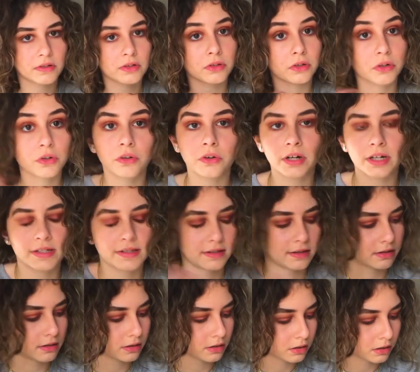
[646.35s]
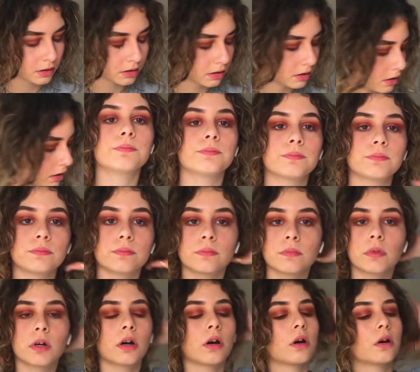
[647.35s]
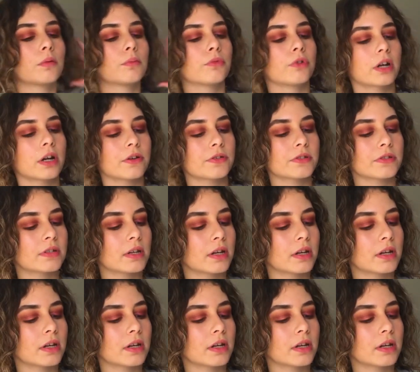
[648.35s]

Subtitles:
to look crazy. What I was